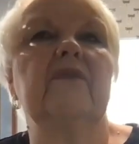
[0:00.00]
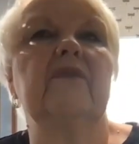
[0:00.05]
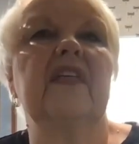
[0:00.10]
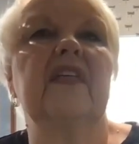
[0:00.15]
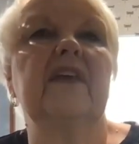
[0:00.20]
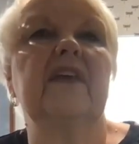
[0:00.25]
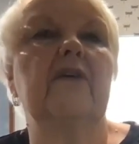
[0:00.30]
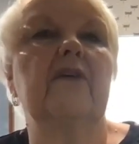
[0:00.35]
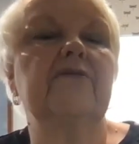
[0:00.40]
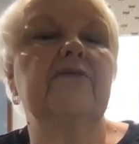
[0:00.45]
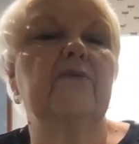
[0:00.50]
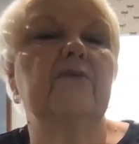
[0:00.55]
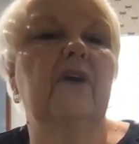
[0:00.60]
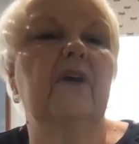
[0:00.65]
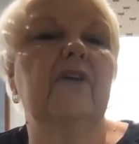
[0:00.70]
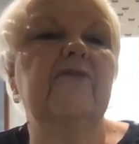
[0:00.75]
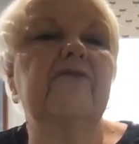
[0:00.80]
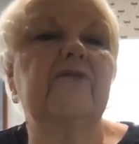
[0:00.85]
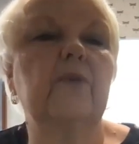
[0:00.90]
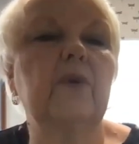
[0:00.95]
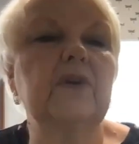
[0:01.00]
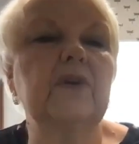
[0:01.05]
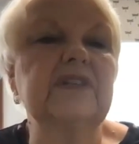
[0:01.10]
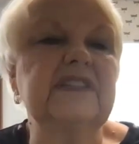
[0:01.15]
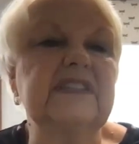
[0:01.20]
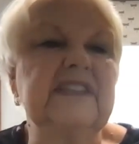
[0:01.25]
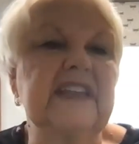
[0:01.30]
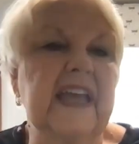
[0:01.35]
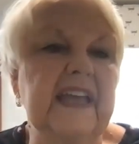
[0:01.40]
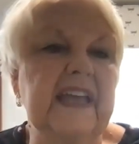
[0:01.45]
They go through a
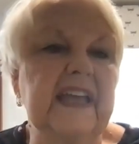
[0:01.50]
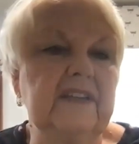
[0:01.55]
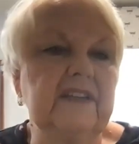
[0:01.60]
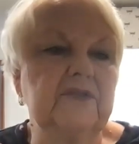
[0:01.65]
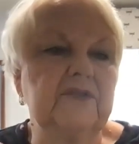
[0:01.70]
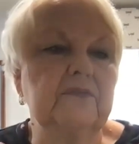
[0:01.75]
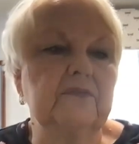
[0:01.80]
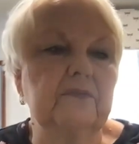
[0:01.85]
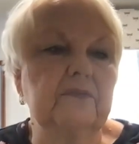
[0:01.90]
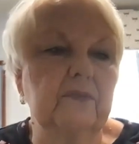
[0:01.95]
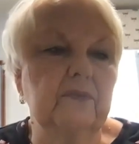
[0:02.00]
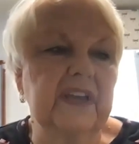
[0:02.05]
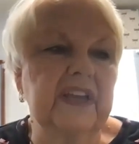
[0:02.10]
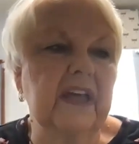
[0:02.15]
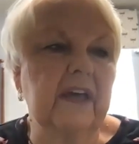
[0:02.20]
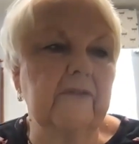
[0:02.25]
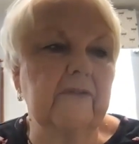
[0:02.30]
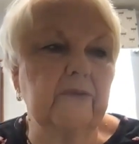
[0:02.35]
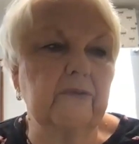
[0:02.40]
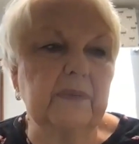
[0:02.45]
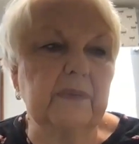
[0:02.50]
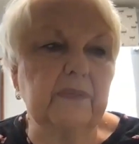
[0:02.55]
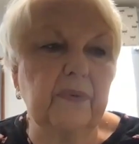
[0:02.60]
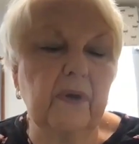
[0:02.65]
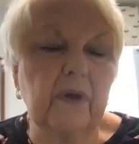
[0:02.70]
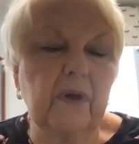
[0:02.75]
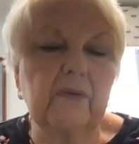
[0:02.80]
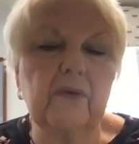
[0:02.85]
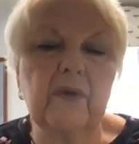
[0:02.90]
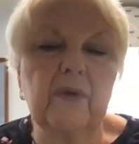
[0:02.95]
4-stage recovery
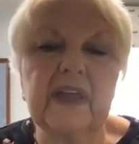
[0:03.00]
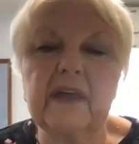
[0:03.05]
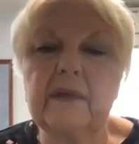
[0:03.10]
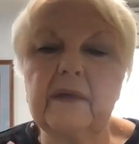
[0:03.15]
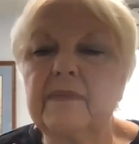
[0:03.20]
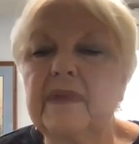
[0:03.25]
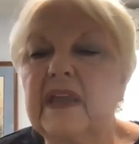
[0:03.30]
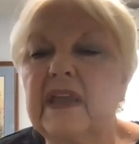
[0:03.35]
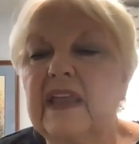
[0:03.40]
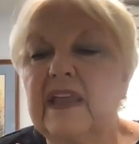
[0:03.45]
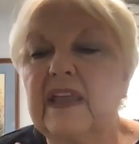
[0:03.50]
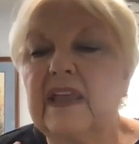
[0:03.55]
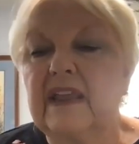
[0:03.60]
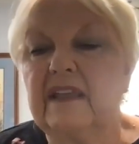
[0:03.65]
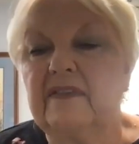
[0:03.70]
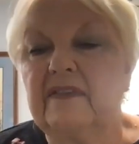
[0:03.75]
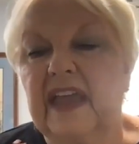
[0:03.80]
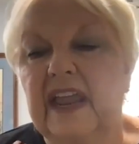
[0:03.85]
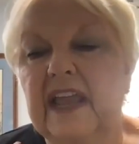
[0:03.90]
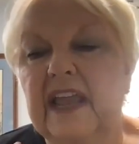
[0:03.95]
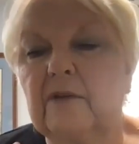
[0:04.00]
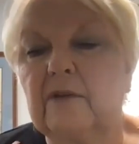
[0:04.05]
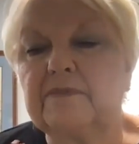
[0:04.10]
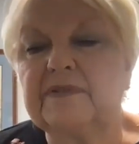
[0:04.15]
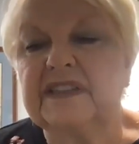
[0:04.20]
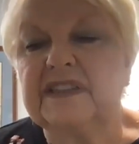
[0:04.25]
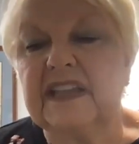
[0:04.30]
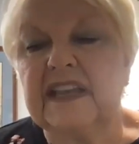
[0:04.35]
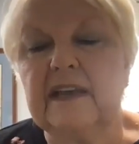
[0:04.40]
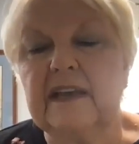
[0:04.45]
program that
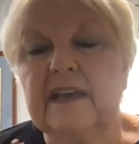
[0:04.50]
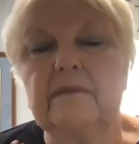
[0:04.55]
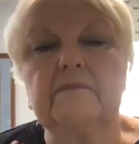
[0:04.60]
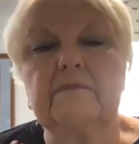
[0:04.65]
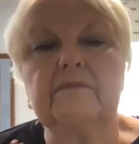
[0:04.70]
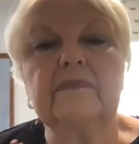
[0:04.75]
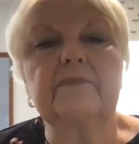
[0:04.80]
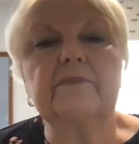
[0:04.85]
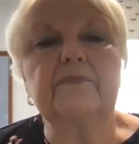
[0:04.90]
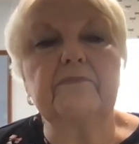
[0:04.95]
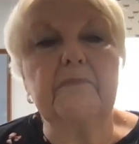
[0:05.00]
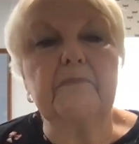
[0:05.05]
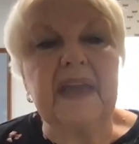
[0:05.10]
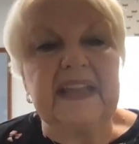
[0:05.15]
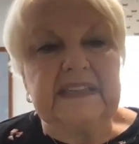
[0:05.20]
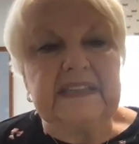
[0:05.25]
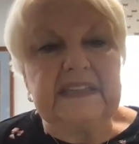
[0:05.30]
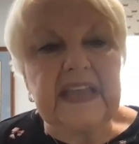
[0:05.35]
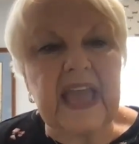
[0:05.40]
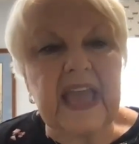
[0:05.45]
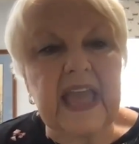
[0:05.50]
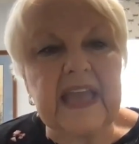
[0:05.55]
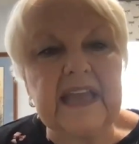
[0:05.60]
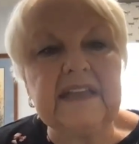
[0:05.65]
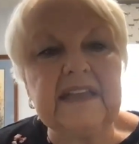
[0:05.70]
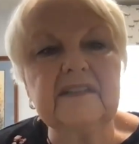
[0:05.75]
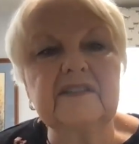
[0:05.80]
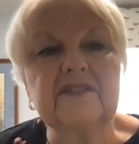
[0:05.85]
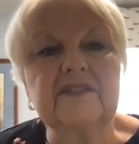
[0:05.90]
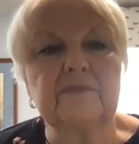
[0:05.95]
helps them
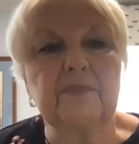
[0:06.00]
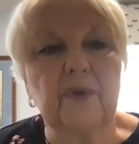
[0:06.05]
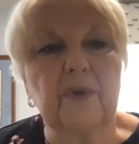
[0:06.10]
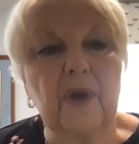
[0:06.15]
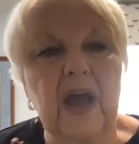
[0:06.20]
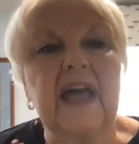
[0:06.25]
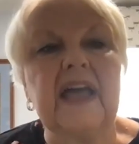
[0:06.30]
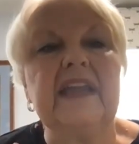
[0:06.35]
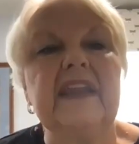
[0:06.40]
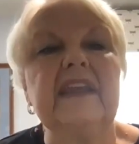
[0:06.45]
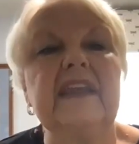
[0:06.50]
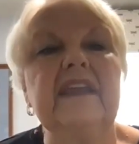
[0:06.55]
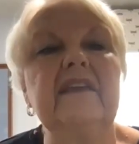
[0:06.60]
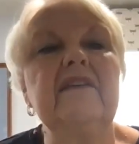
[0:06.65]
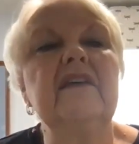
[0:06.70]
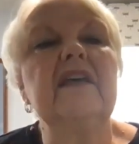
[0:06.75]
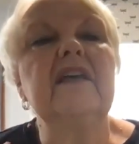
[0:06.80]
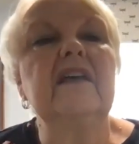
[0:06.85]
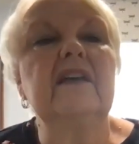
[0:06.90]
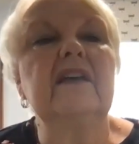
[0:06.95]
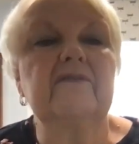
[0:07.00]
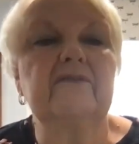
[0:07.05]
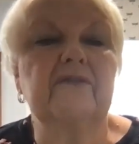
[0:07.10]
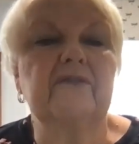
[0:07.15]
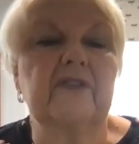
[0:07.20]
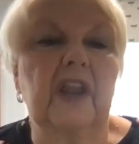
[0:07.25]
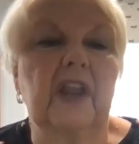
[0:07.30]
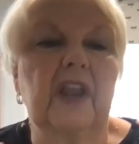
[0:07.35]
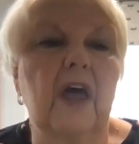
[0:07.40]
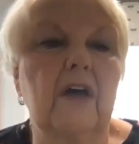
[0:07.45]
maintain sobriety
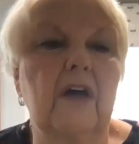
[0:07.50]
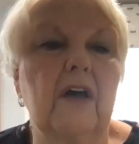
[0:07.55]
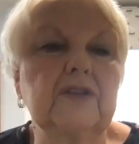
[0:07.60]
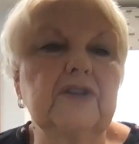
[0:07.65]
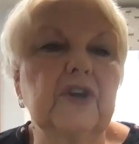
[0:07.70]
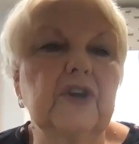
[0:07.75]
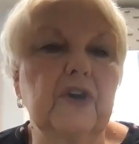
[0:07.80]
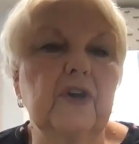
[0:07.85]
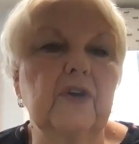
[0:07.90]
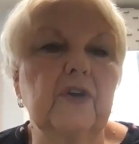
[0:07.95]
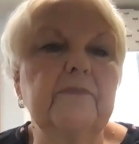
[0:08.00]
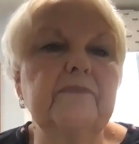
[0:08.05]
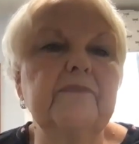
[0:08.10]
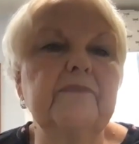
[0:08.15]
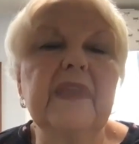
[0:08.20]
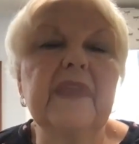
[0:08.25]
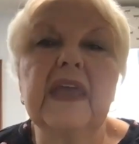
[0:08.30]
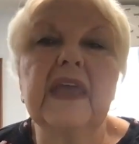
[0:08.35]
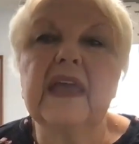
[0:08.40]
for the long term.